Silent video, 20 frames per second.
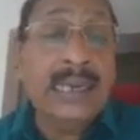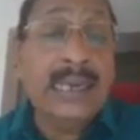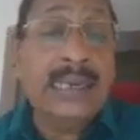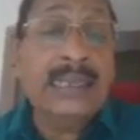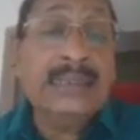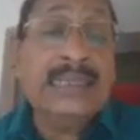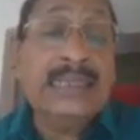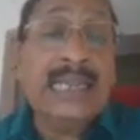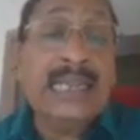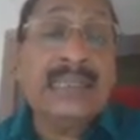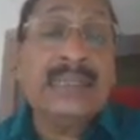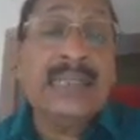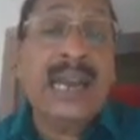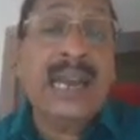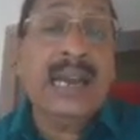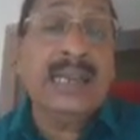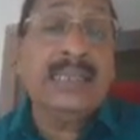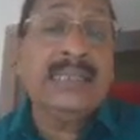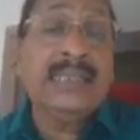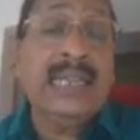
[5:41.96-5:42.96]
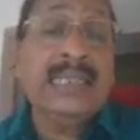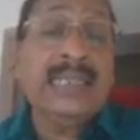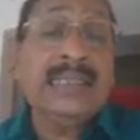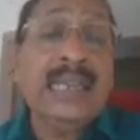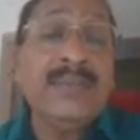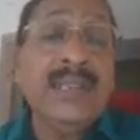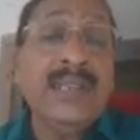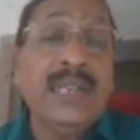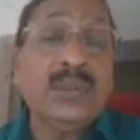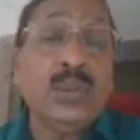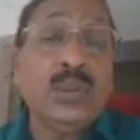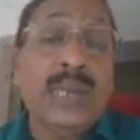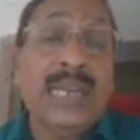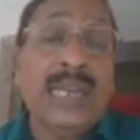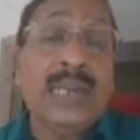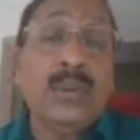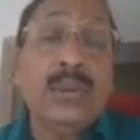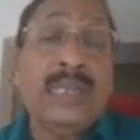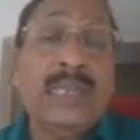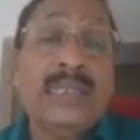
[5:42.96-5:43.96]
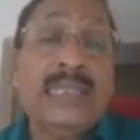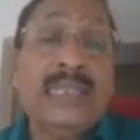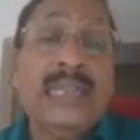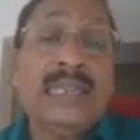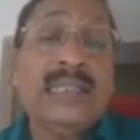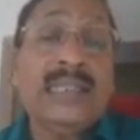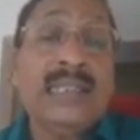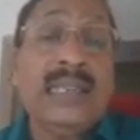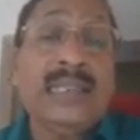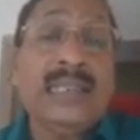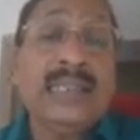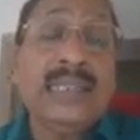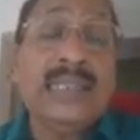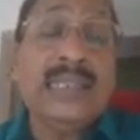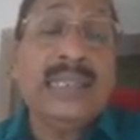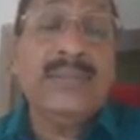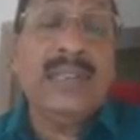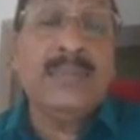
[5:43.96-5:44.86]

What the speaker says: delta we have to calculate the electrical degree, we'll